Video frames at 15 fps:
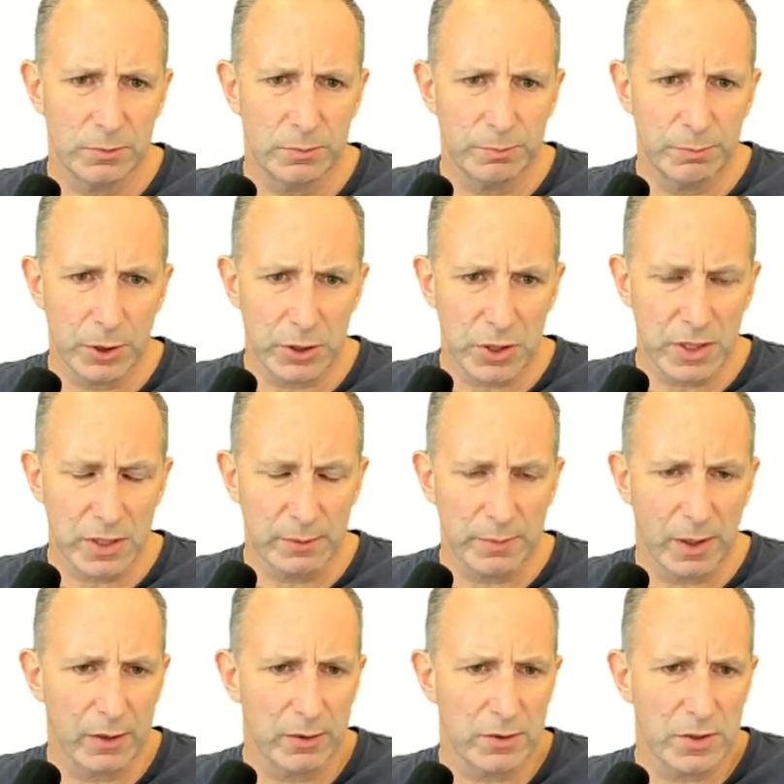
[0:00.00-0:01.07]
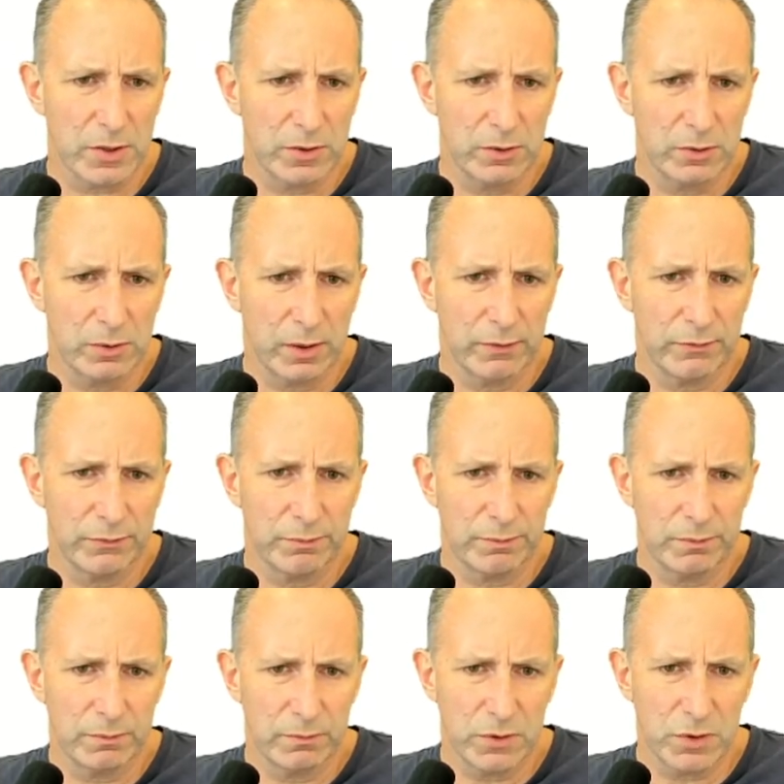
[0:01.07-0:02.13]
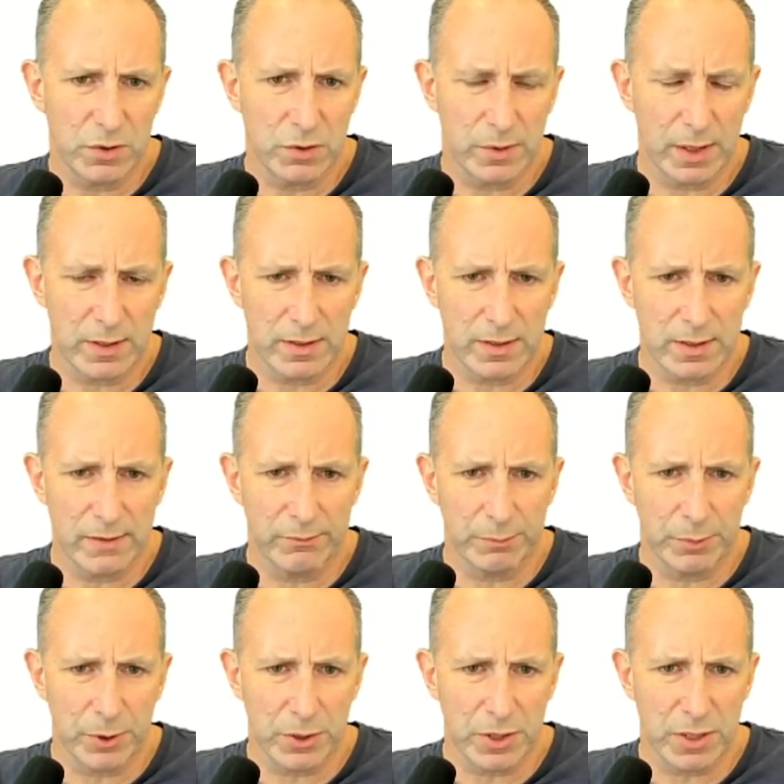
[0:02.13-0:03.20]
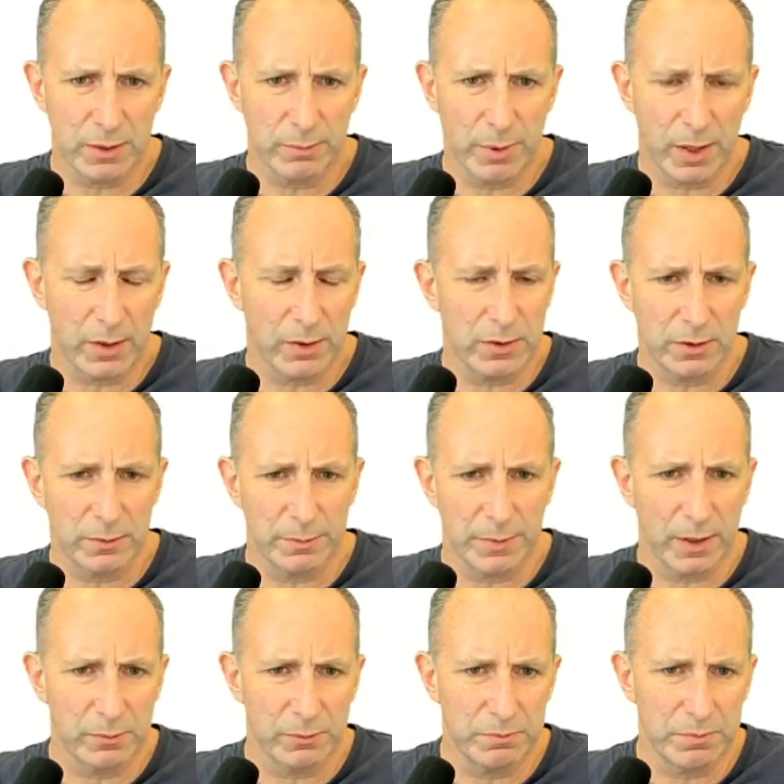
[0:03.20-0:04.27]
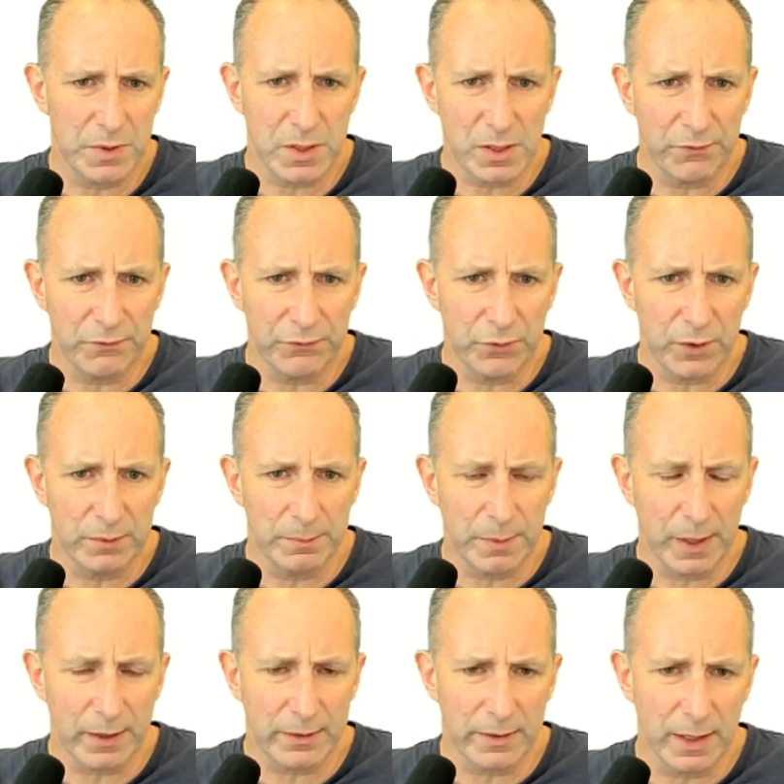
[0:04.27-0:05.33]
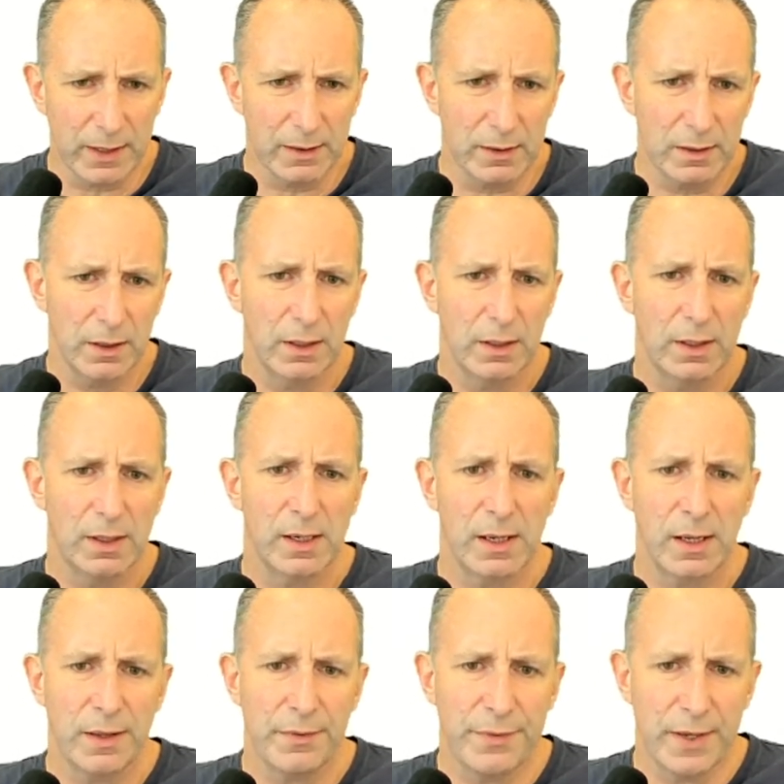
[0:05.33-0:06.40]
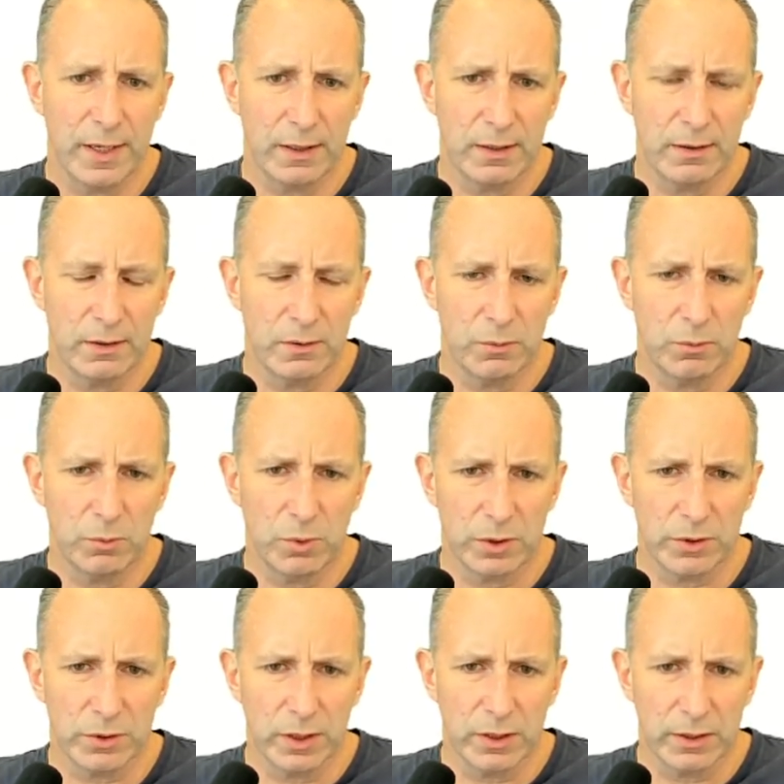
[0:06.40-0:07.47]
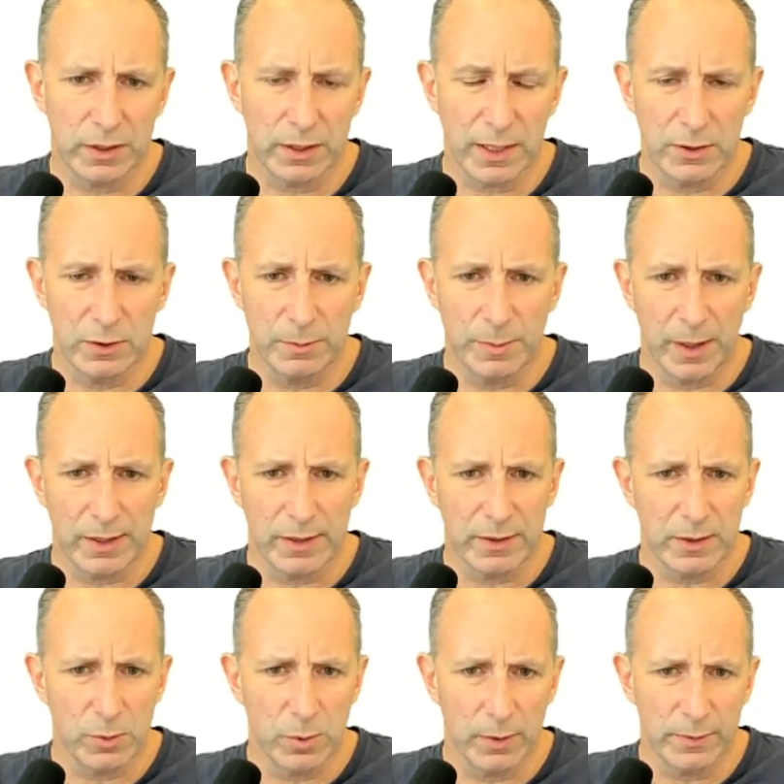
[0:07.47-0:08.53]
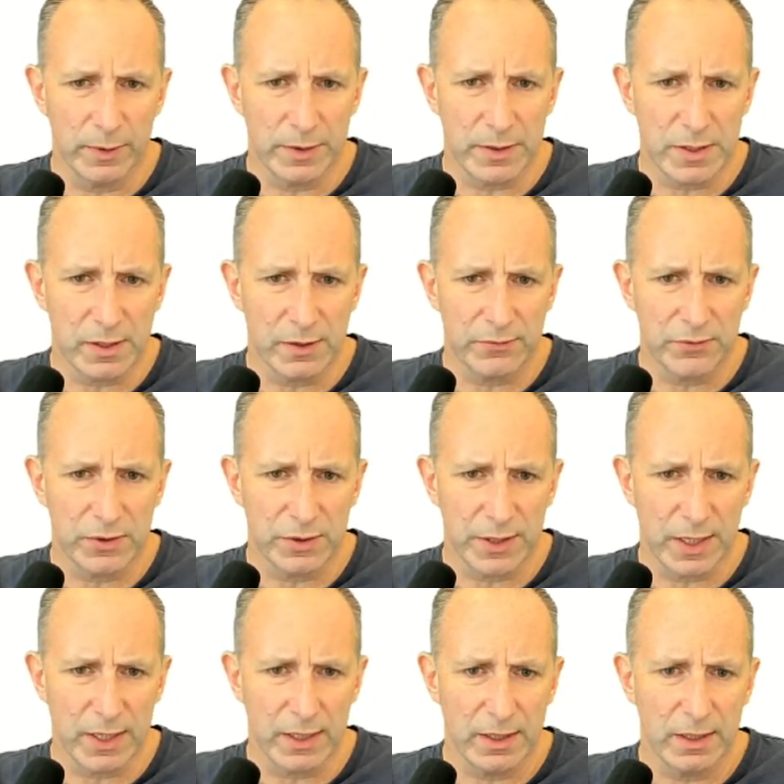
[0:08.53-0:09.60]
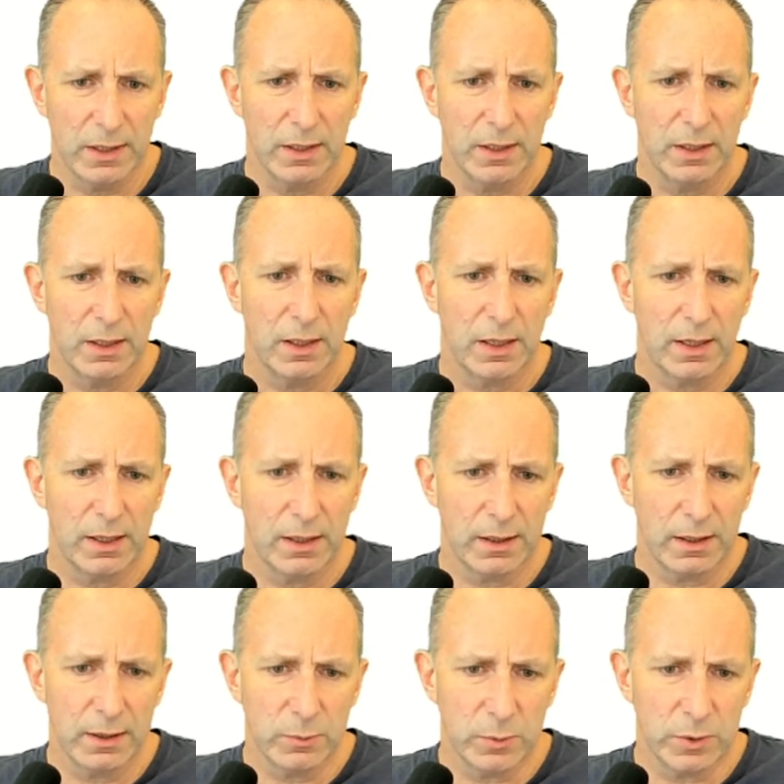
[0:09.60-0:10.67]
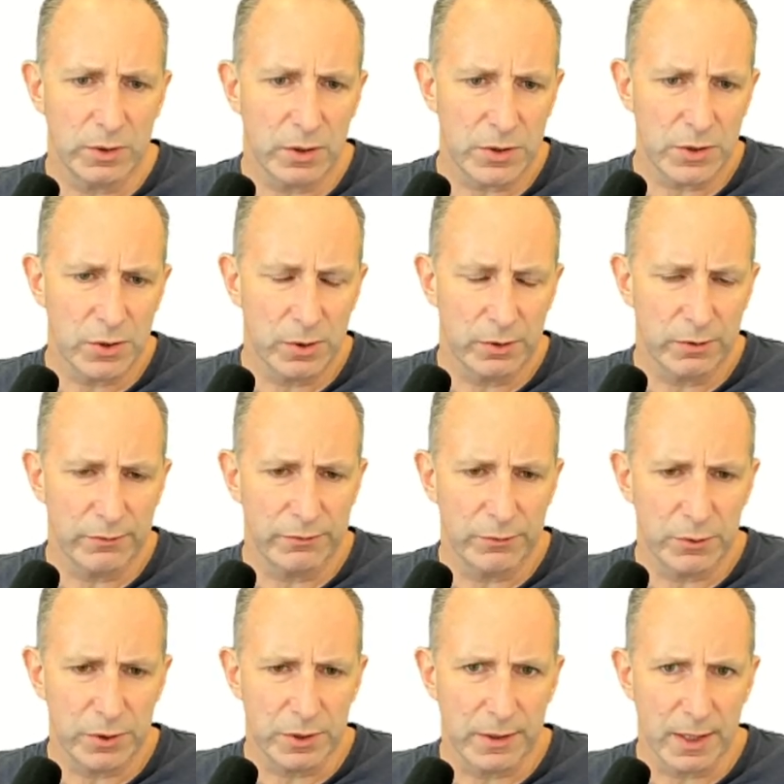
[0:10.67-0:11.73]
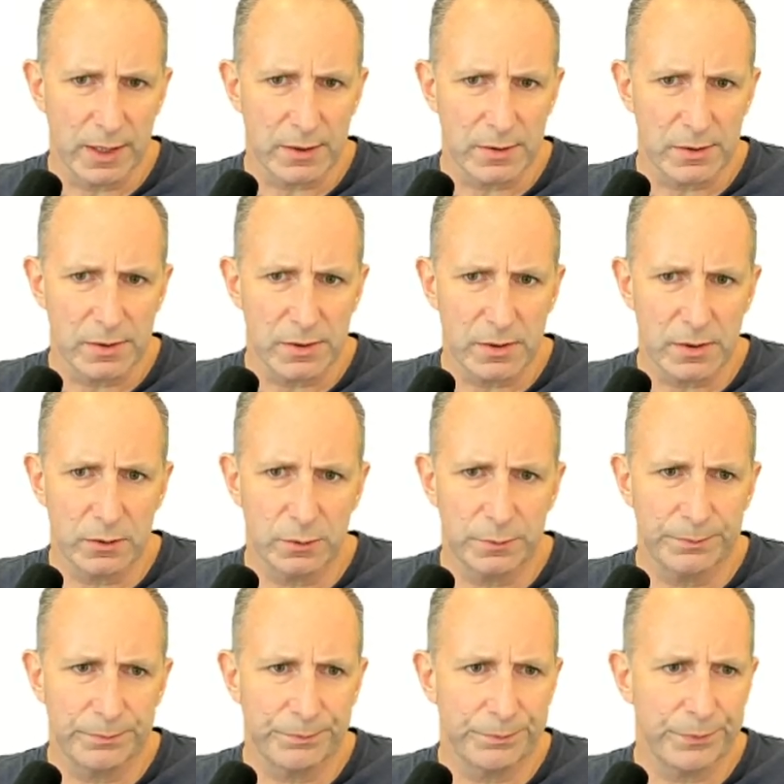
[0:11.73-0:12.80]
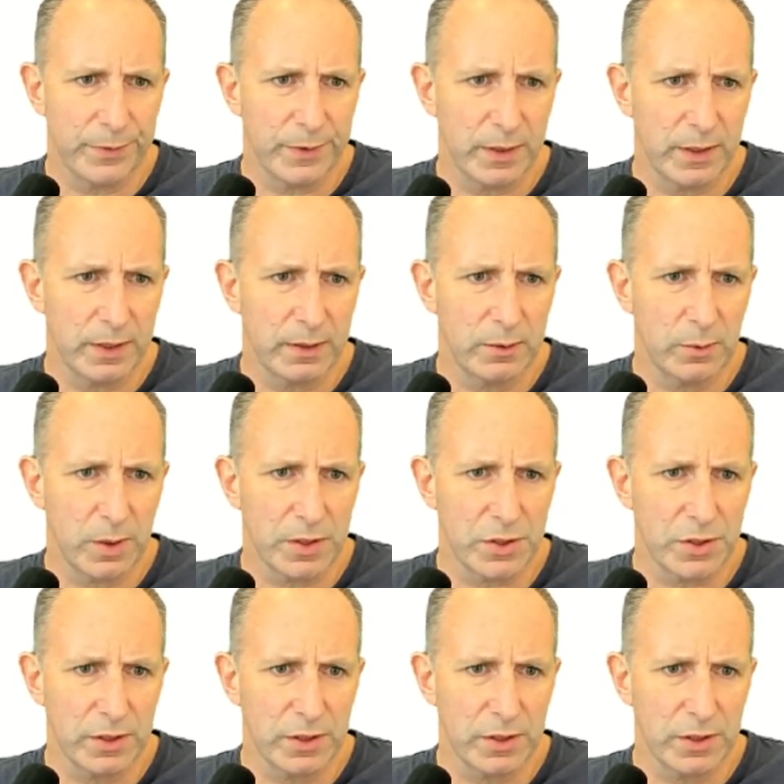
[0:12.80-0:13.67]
purchasing power, so you have 2007 purchasing power, you can buy stuff for it back then what can you buy the equivalent stuff today? It would cost you 140,000. So the question